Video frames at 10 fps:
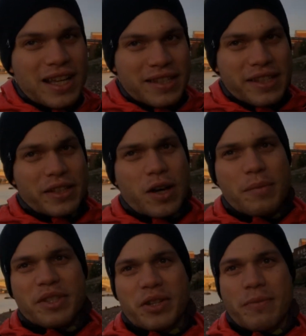Seen the
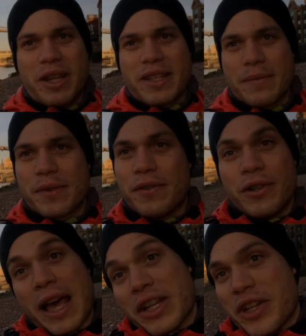composition many times
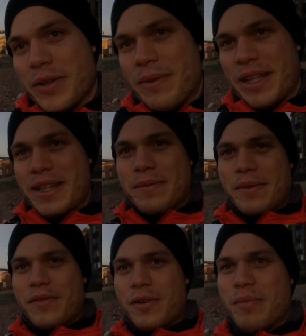before and shot it many times
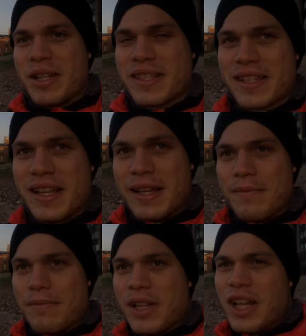before, but
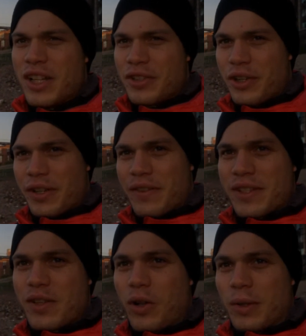during
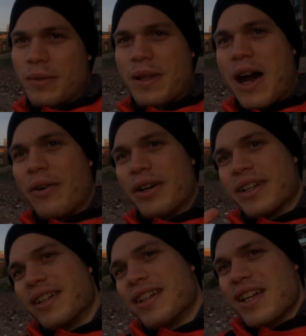this golden
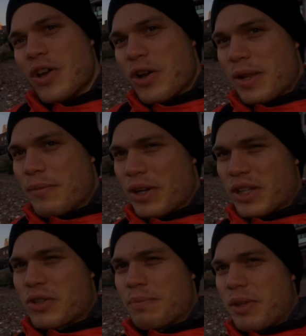hour early
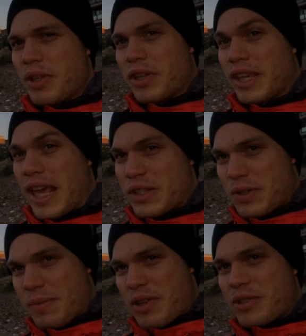morning should be looking
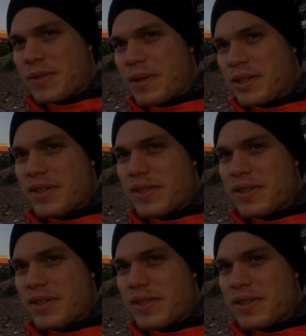extra special as well.